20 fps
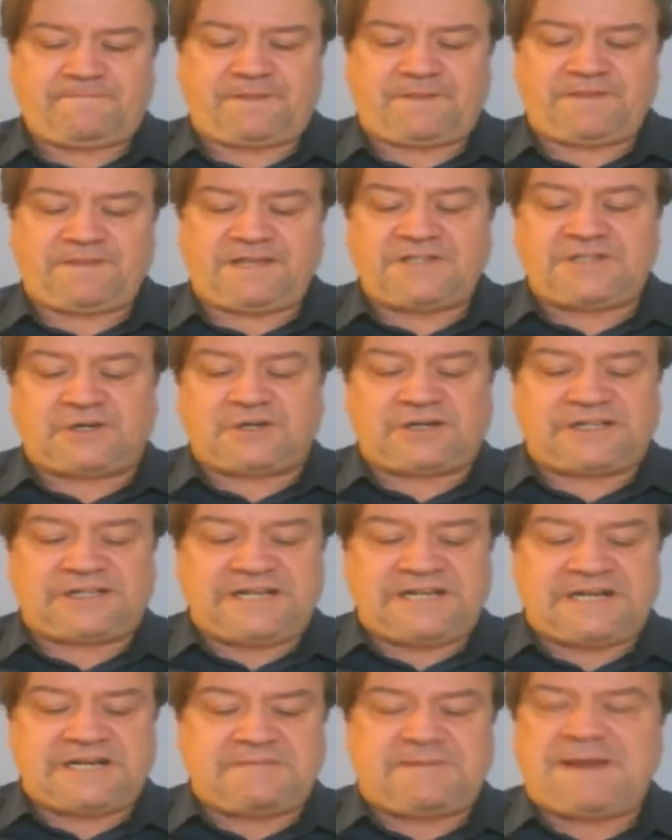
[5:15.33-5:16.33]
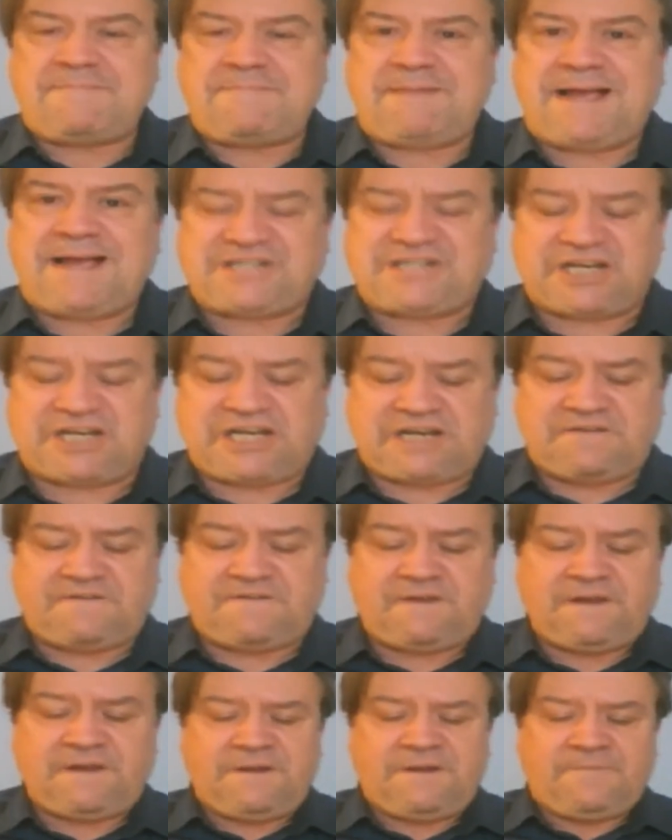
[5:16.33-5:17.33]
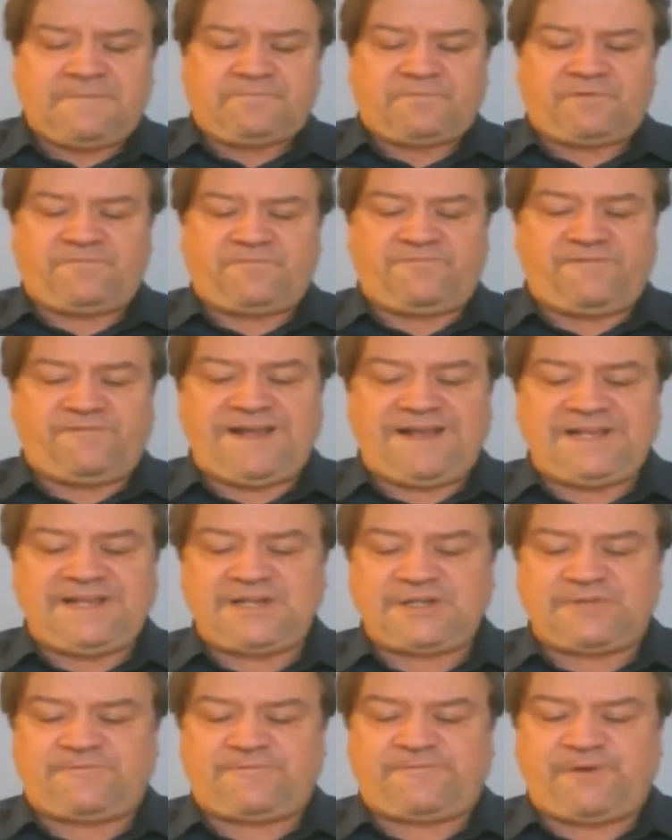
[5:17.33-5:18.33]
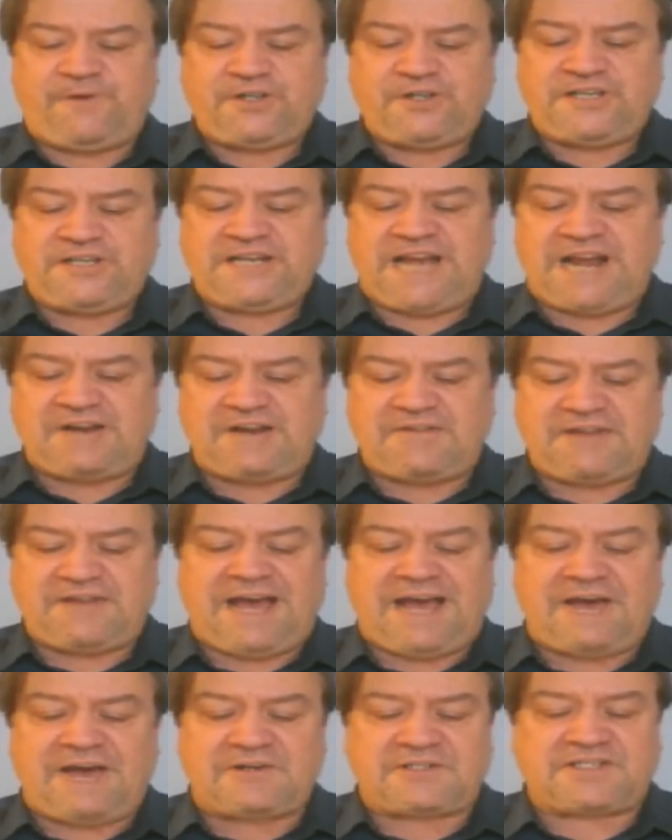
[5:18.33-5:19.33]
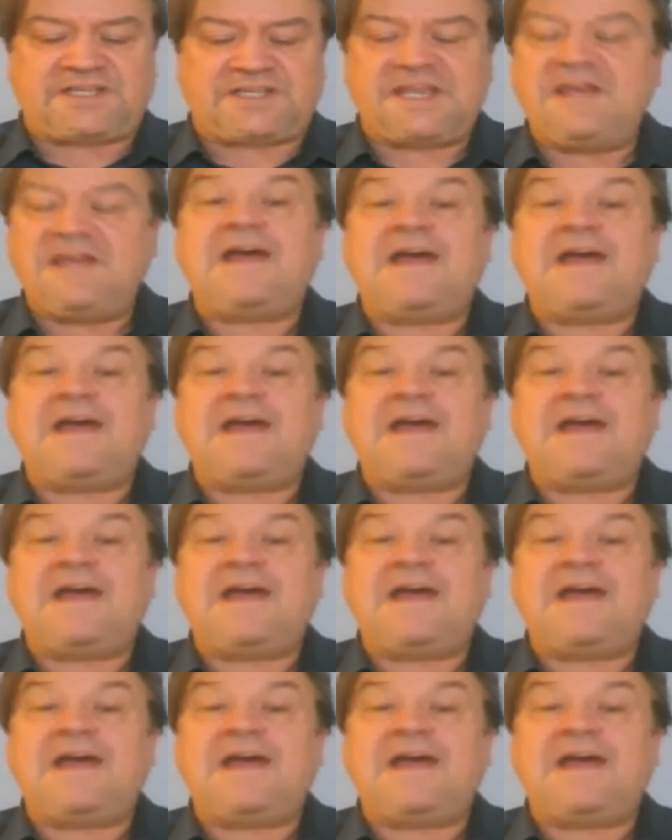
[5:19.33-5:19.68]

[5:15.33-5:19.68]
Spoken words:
then to clean it by magic, and finally to force it out of the house.